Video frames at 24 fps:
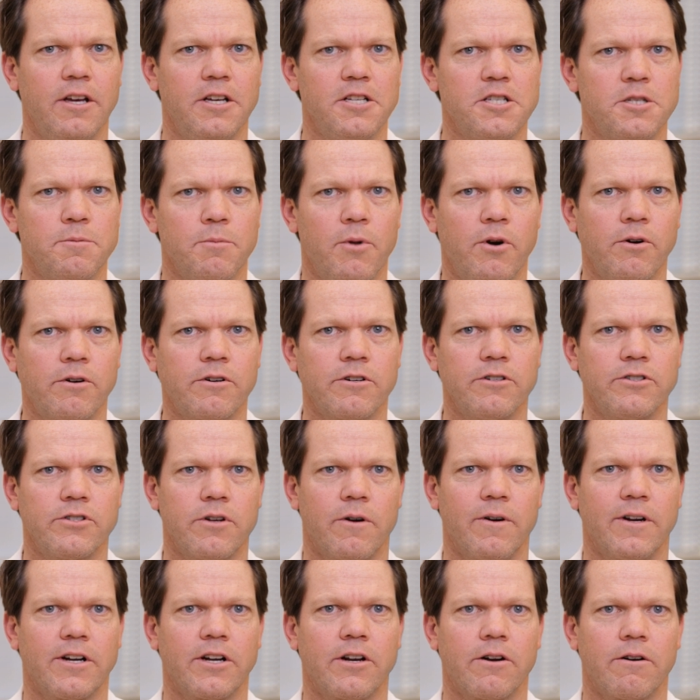Smokers
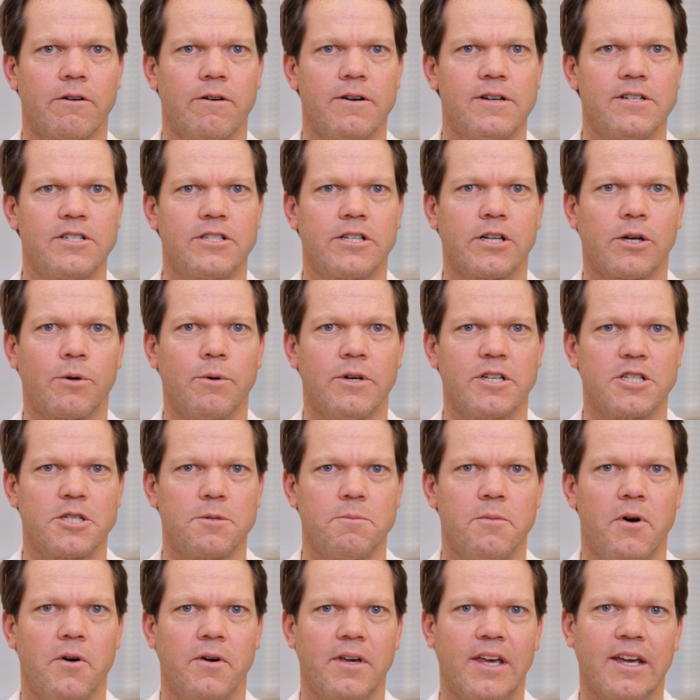are encouraged to quit
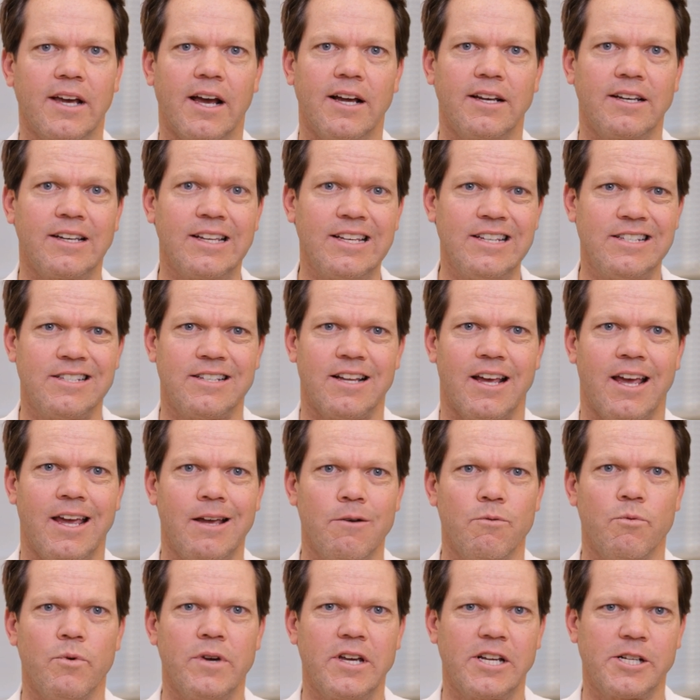smoking at least
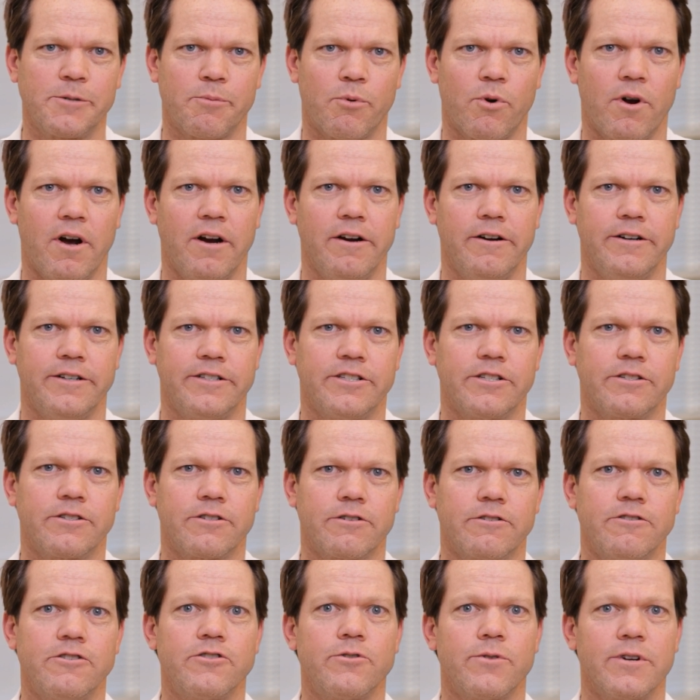8 weeks prior to
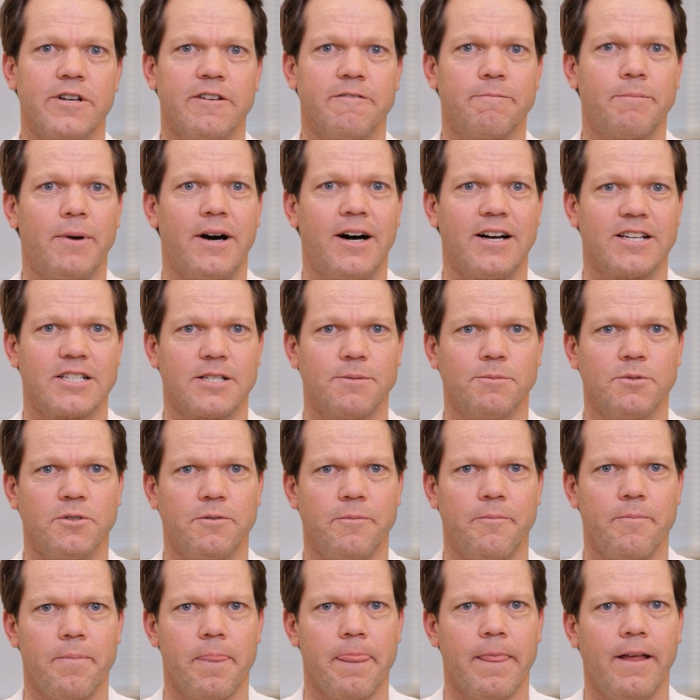surgery if possible,
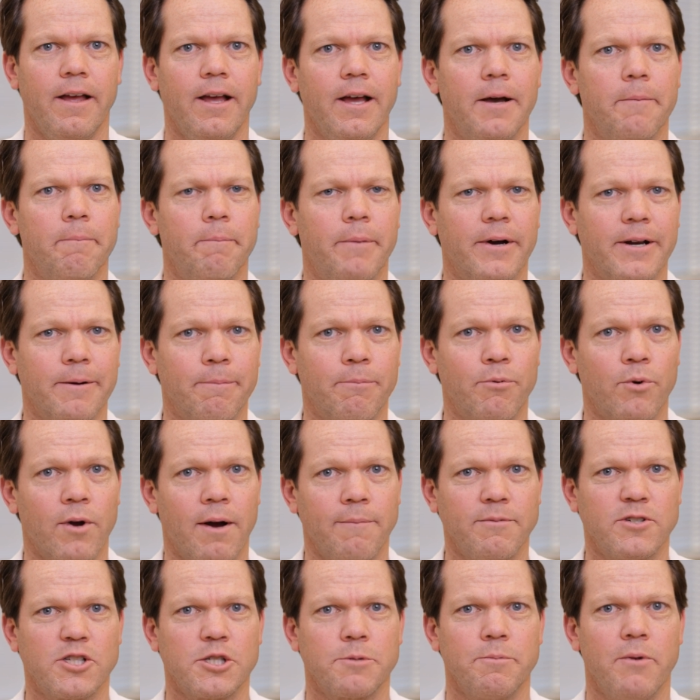but
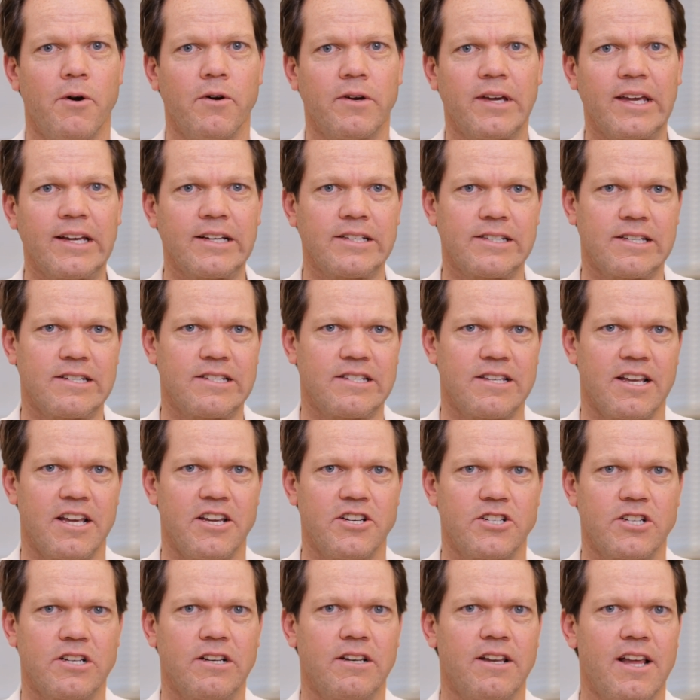abrupt smoking
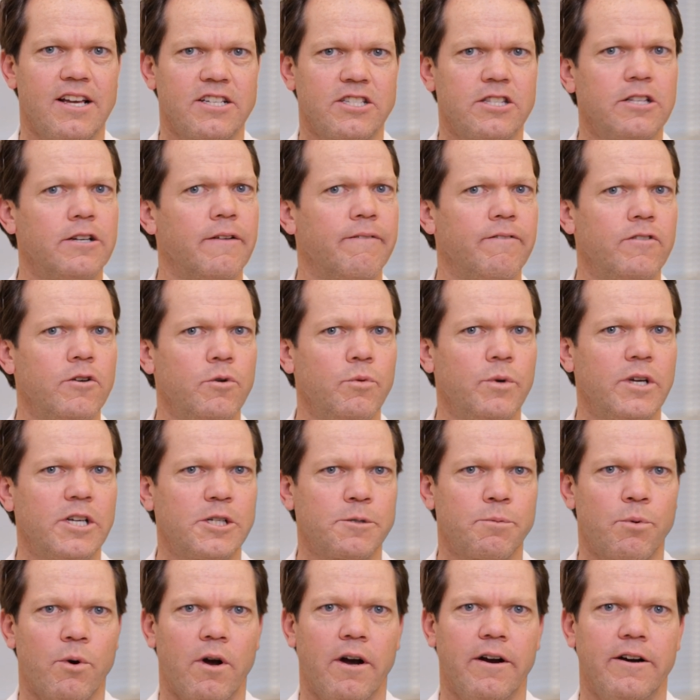cessation less than a few weeks
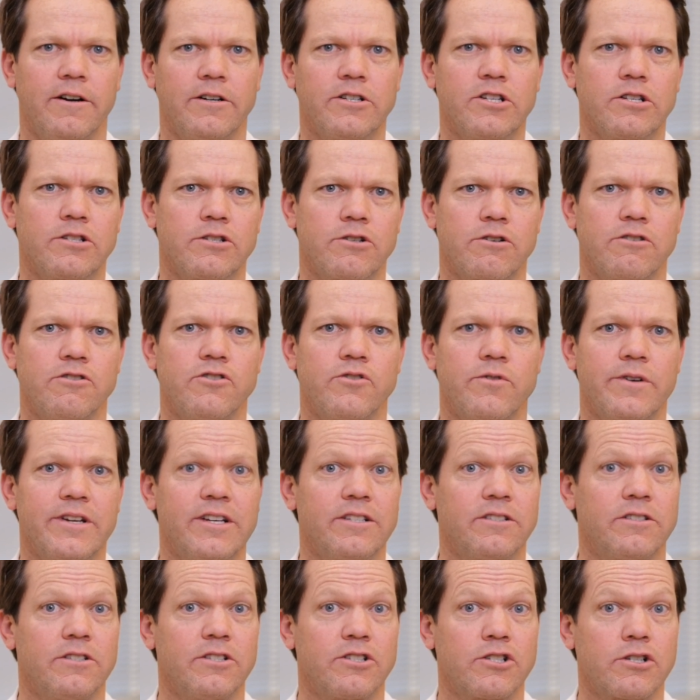prior to surgery
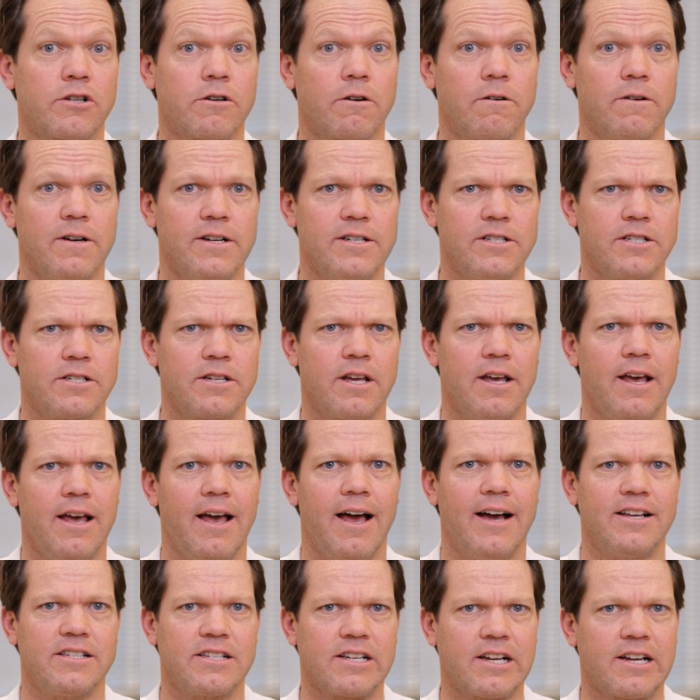is discouraged,
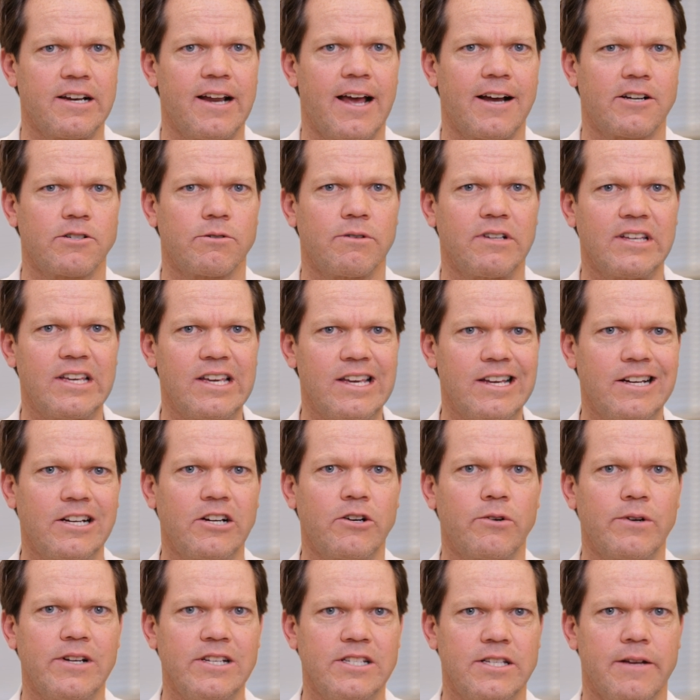as it can actually
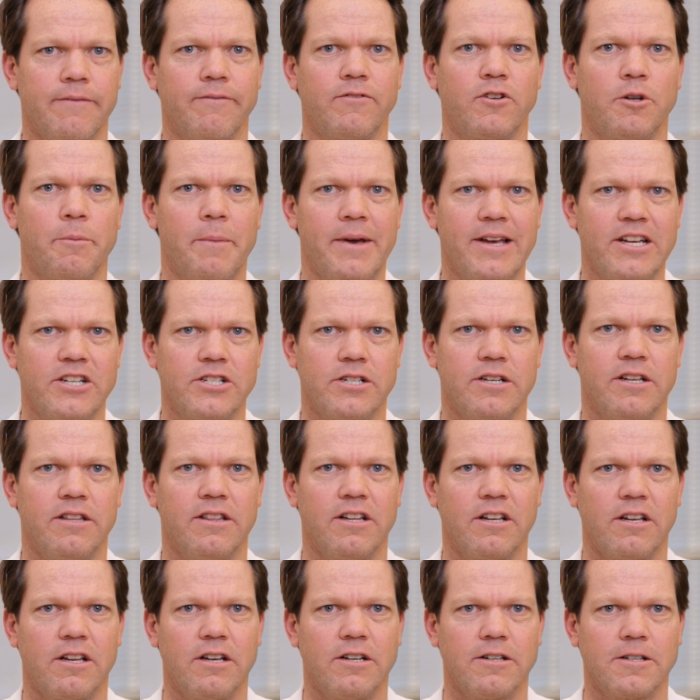increase inflammation in
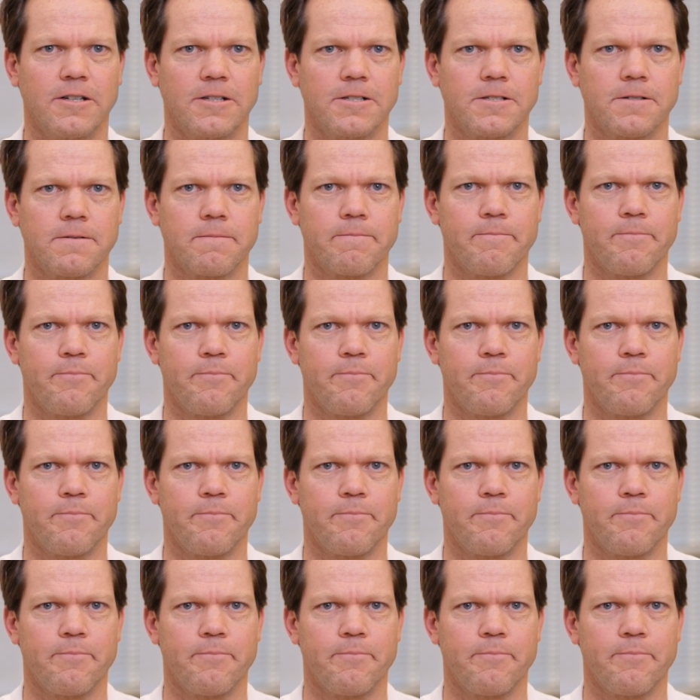the lungs.